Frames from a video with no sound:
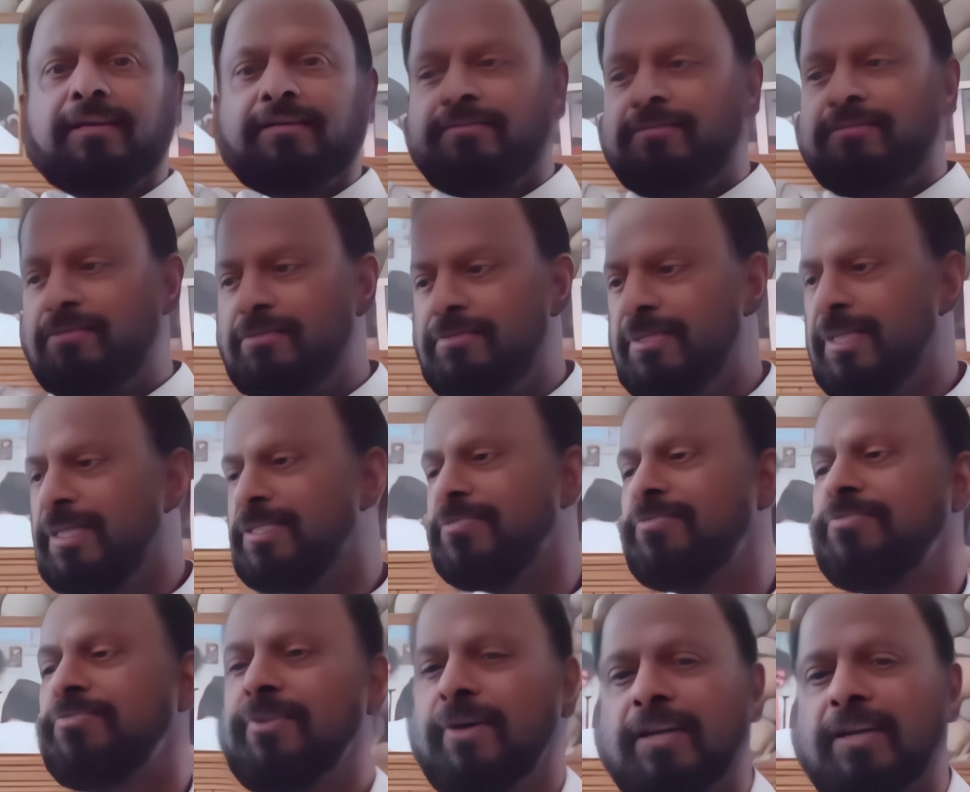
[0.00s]
and
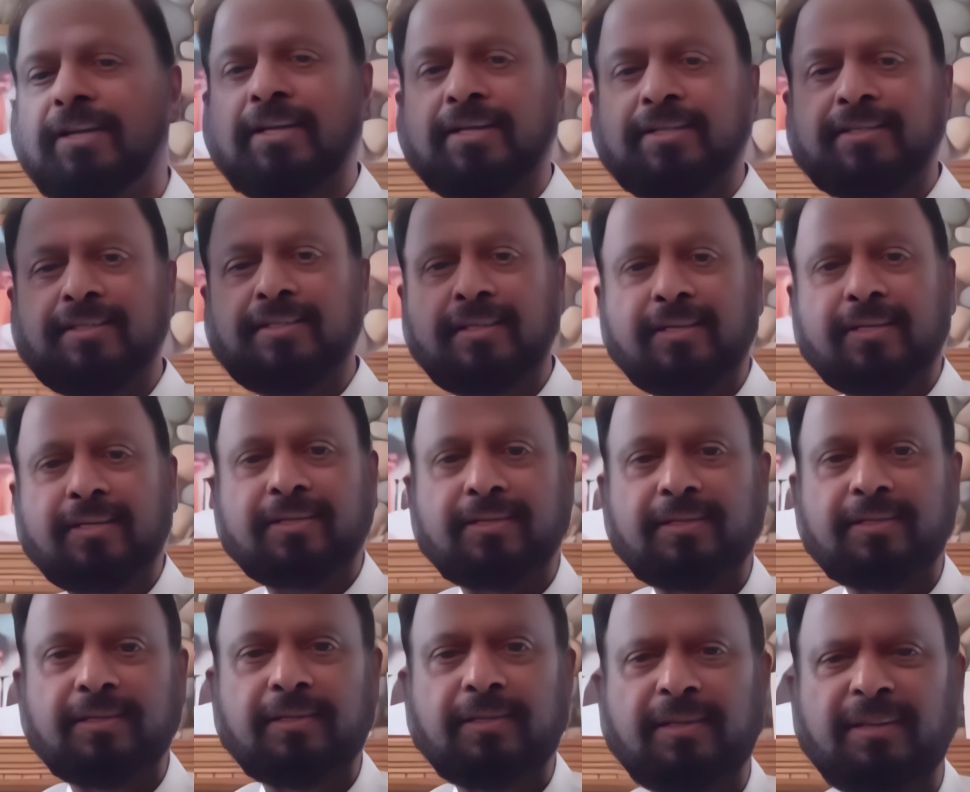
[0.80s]
just fell like that.
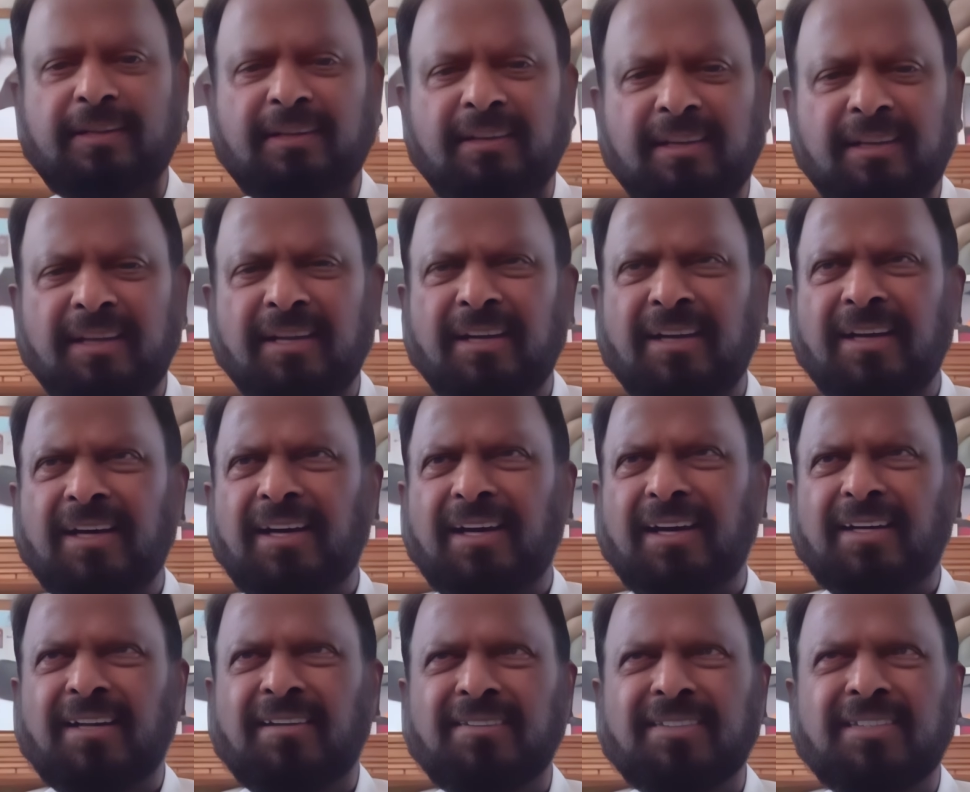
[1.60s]

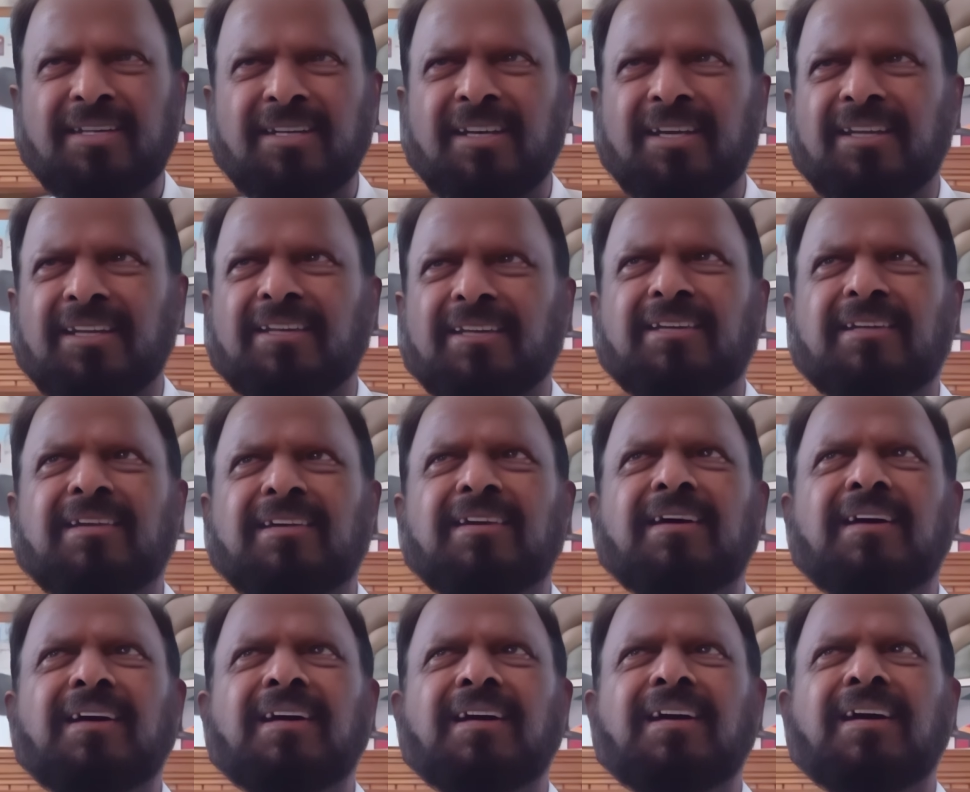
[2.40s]
And I was like,
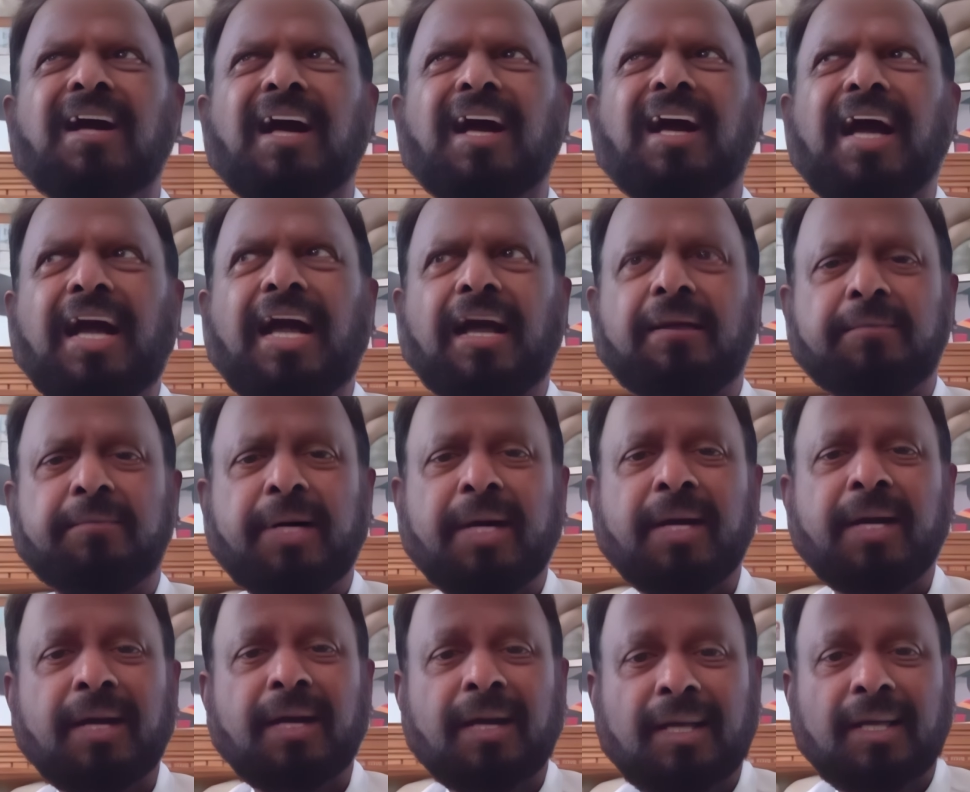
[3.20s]
am
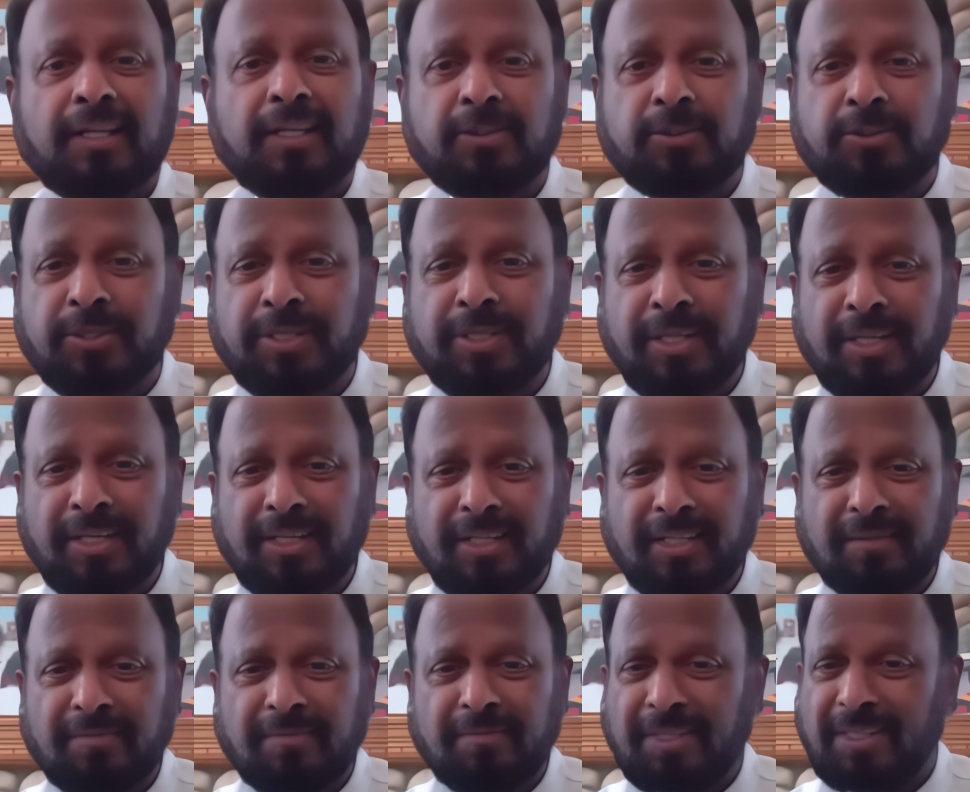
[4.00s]
I
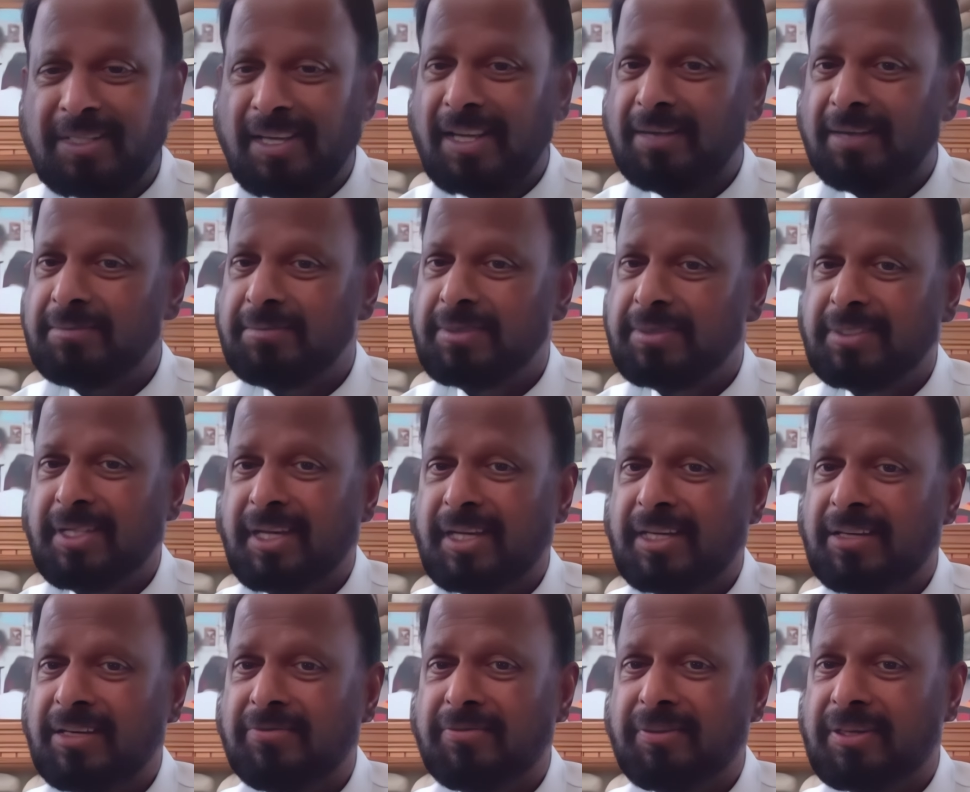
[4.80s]
hallucinating? But like, I'm
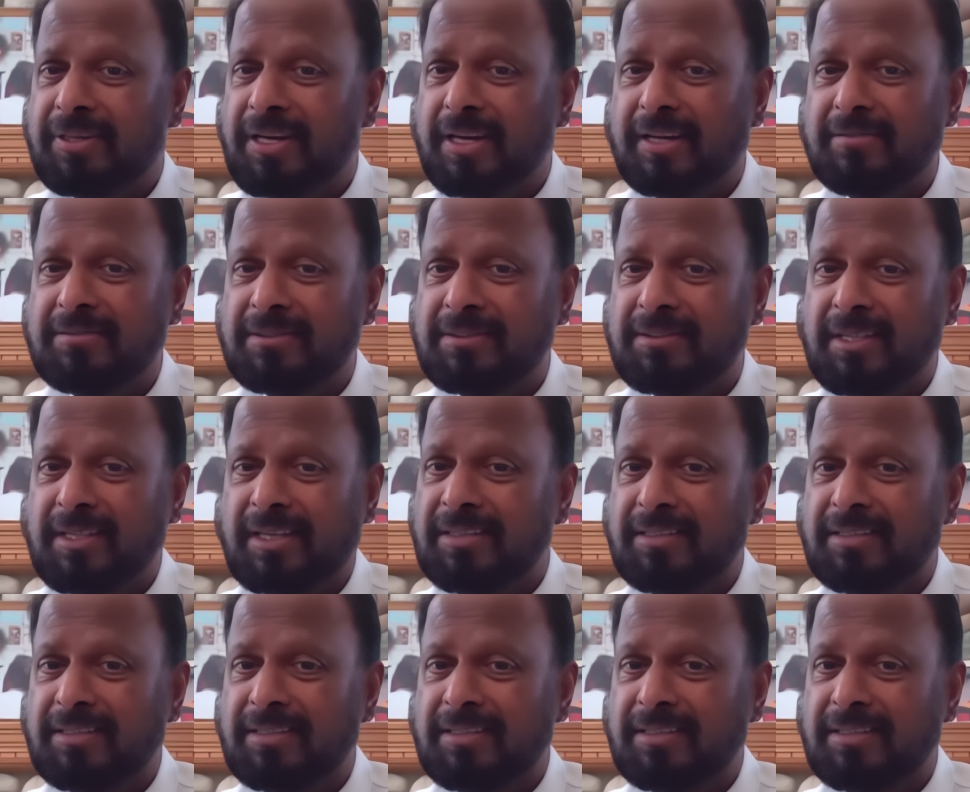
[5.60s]
scientific. I